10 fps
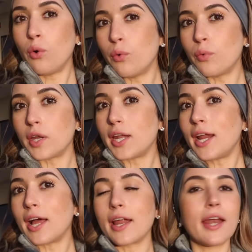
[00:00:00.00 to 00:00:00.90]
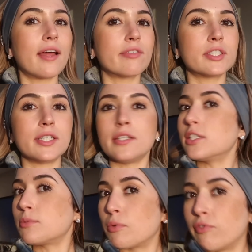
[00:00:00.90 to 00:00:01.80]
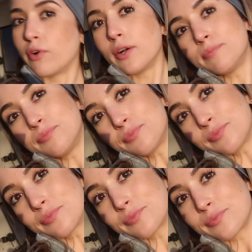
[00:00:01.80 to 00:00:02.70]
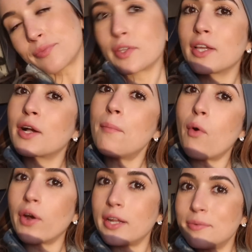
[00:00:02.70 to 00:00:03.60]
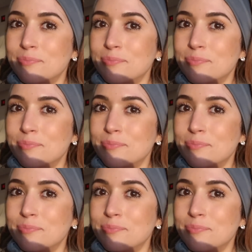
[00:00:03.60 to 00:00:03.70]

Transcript: oh, the daylight. Never seen this before. Come here. Good morning.